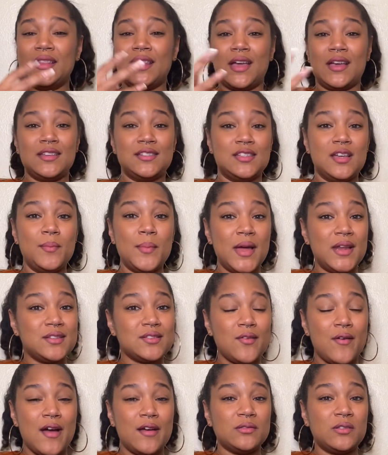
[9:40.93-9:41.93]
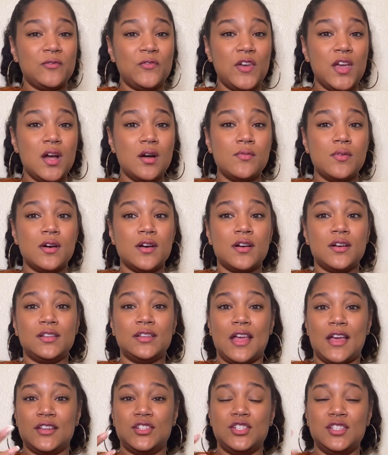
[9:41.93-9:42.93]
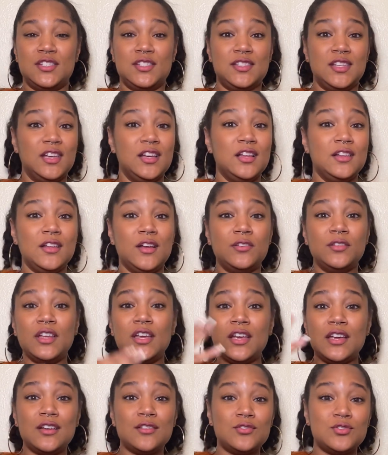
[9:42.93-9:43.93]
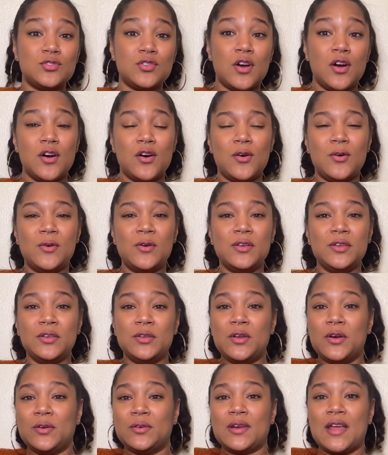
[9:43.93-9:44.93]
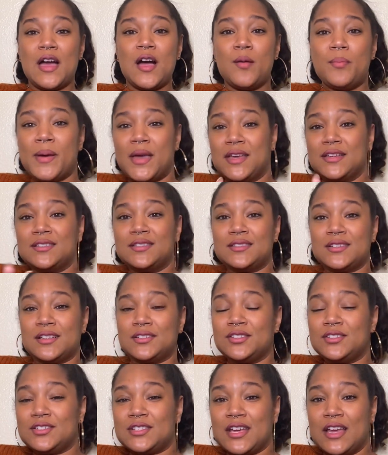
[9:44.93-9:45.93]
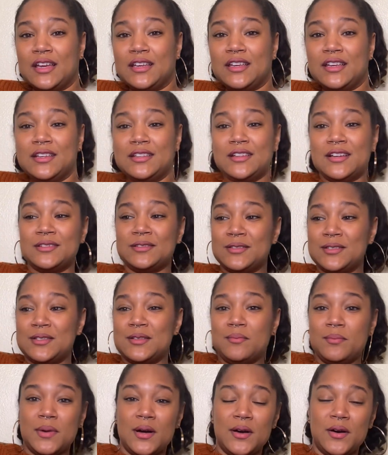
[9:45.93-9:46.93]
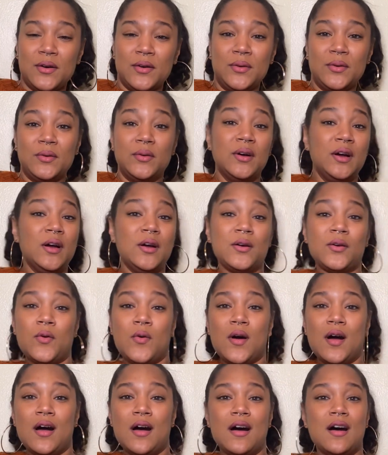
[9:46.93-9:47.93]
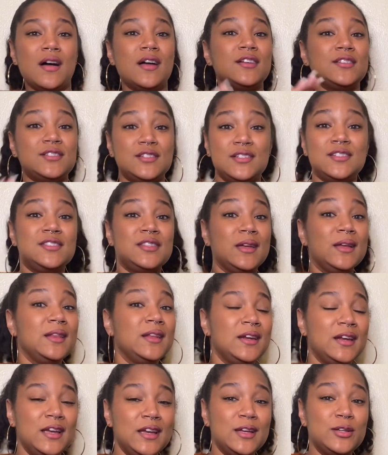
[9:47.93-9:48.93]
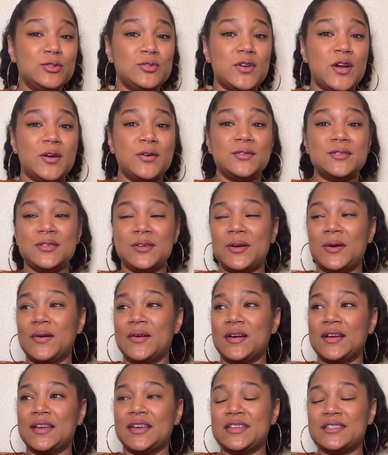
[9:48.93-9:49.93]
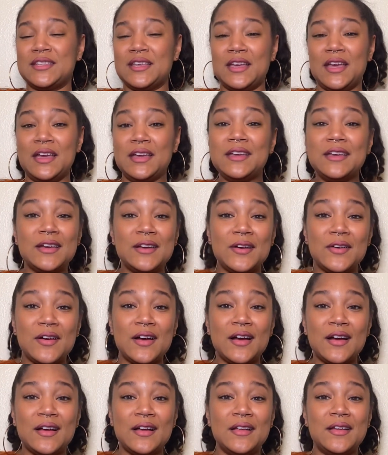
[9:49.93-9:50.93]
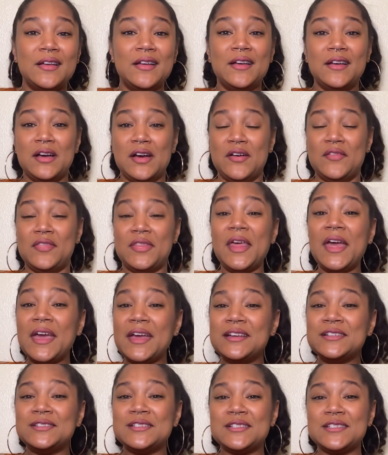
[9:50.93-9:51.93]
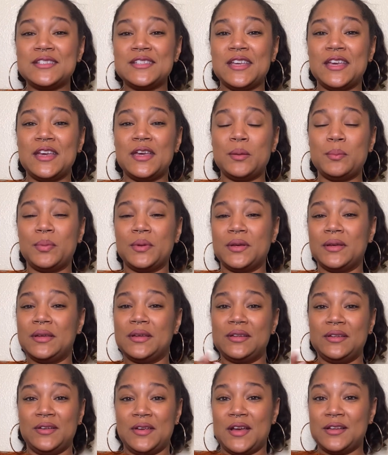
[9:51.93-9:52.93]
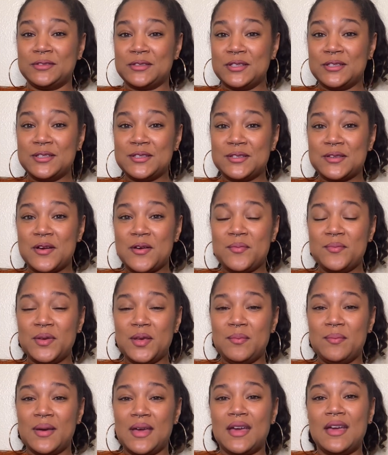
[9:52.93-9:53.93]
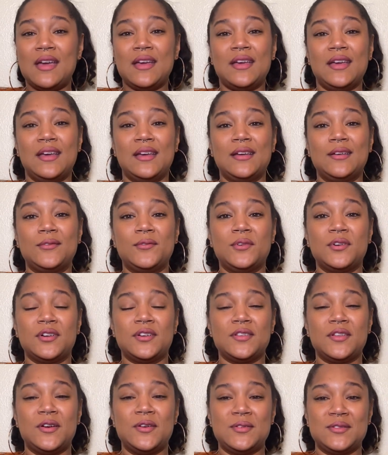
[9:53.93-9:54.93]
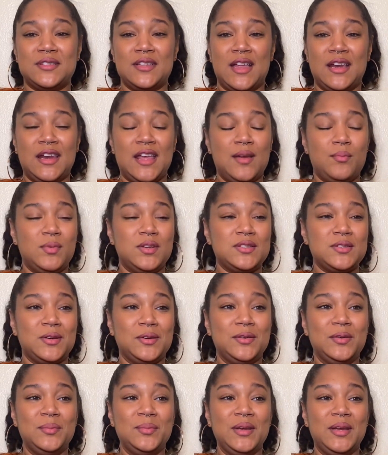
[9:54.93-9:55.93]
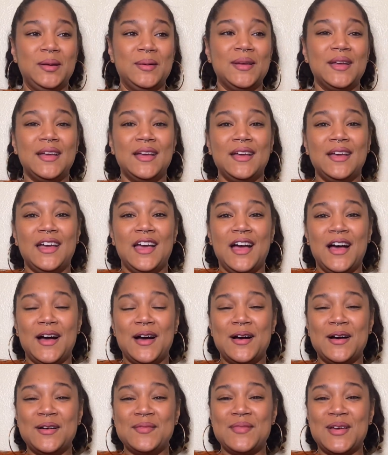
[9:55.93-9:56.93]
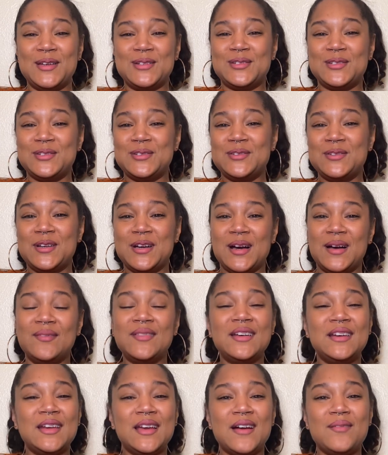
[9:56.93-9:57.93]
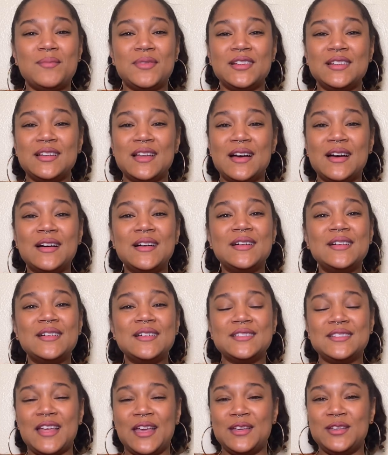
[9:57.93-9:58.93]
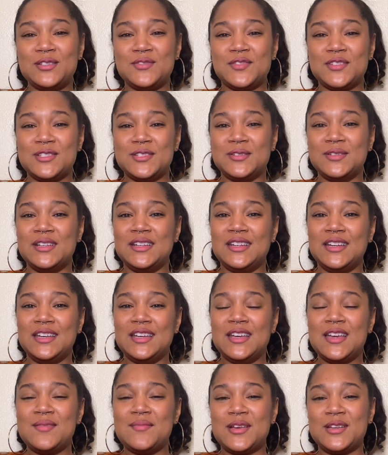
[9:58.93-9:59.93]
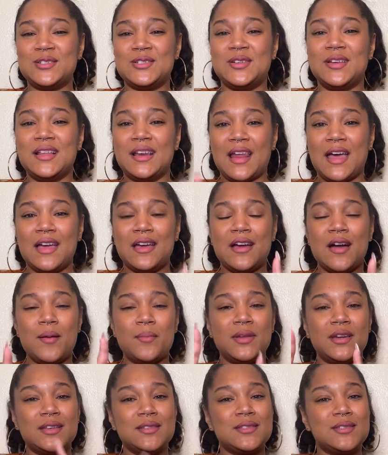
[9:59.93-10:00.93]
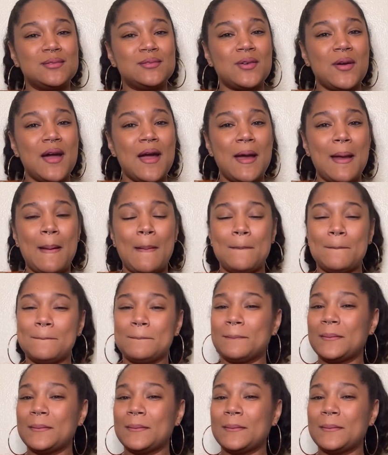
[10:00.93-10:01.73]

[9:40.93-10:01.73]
Like, somebody's gonna have to film with her. Like, she's still on the intro, you know, now paging Dr. Jackie, Dr. Simone, Quad. She's still in the intro, so I guess they can't kick her out of that just yet, but do y'all think she's gonna be back, and what are those dynamics gonna be? Make sure you comment down below. Thank you for tuning in. Make sure you like, comment, and subscribe.